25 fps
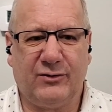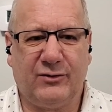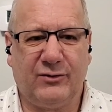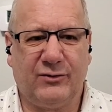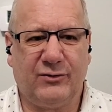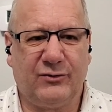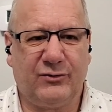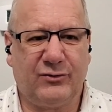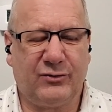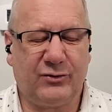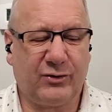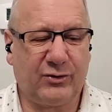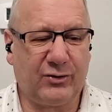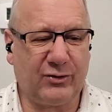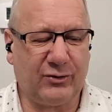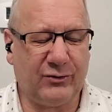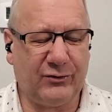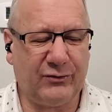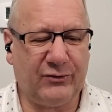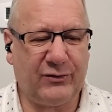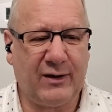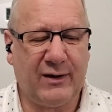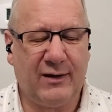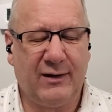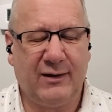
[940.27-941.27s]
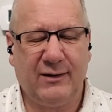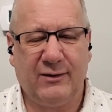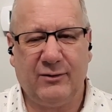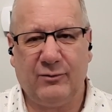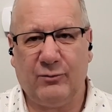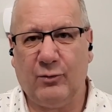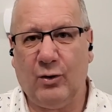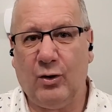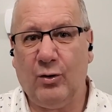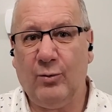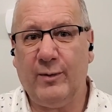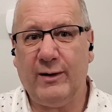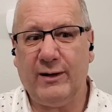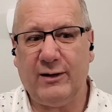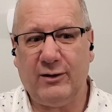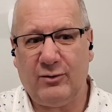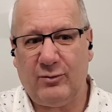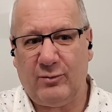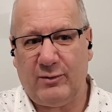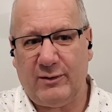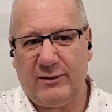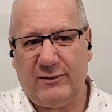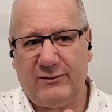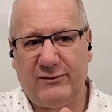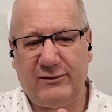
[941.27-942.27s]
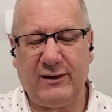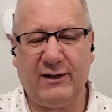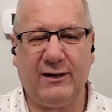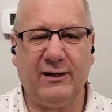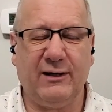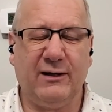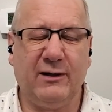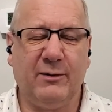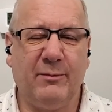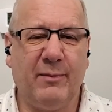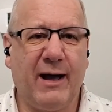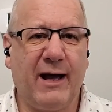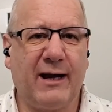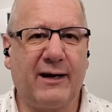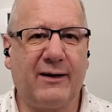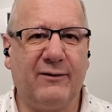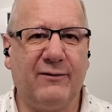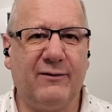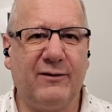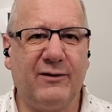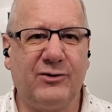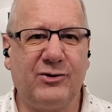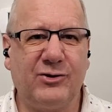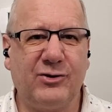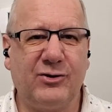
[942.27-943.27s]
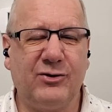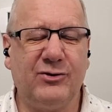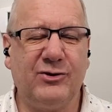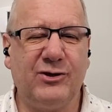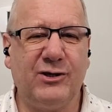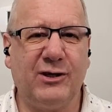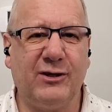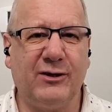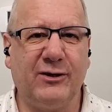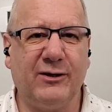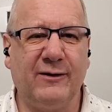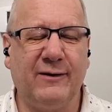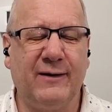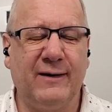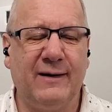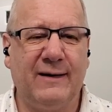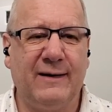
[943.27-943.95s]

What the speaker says: circles, Roman, who would sit in the back of the church here.